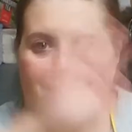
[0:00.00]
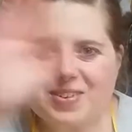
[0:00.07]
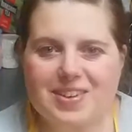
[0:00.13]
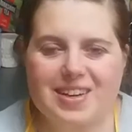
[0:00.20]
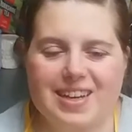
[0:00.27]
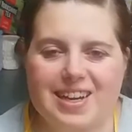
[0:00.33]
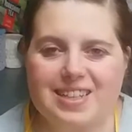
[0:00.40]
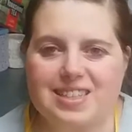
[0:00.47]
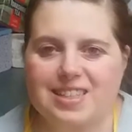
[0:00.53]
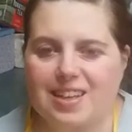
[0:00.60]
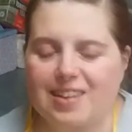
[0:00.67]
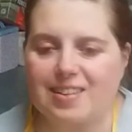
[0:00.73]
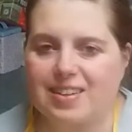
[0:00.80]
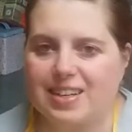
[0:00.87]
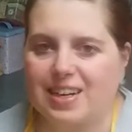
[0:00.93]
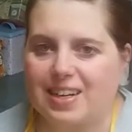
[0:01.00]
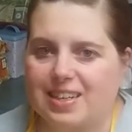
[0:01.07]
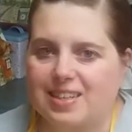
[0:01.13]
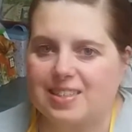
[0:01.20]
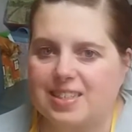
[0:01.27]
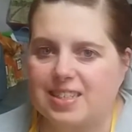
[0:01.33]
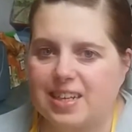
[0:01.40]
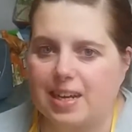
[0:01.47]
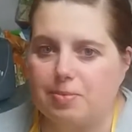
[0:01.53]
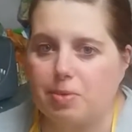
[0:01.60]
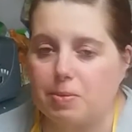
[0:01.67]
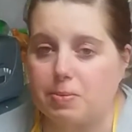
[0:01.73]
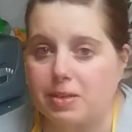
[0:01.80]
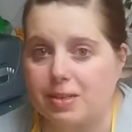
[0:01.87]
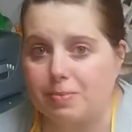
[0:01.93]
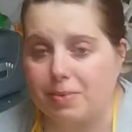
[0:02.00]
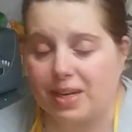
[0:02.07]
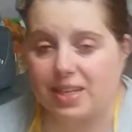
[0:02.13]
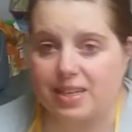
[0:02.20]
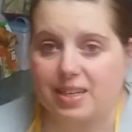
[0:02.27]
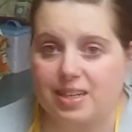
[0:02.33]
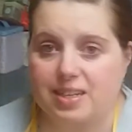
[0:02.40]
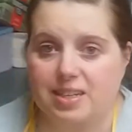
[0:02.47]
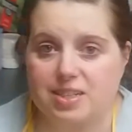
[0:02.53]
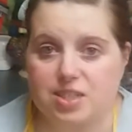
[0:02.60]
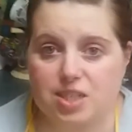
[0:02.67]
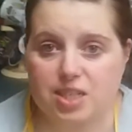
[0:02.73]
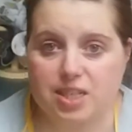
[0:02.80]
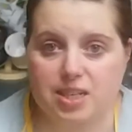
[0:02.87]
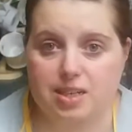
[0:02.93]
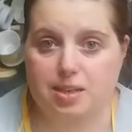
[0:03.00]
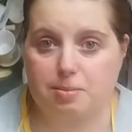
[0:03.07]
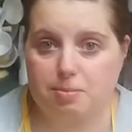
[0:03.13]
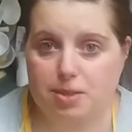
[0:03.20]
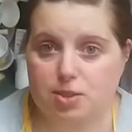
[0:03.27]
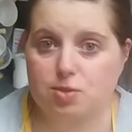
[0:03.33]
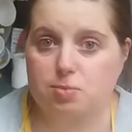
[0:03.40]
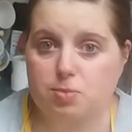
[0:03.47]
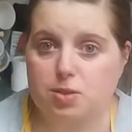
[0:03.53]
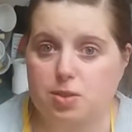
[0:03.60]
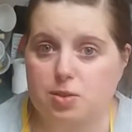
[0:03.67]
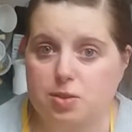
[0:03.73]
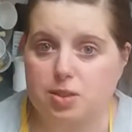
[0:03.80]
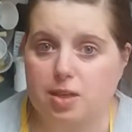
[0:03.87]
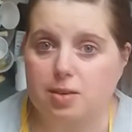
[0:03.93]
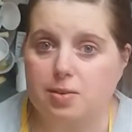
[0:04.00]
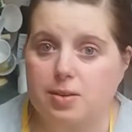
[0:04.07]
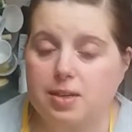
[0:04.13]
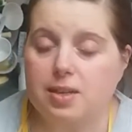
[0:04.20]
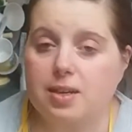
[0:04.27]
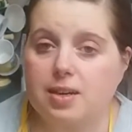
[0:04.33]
coquettes. Okay, today we're going to be making a chicken and mushroom risotto.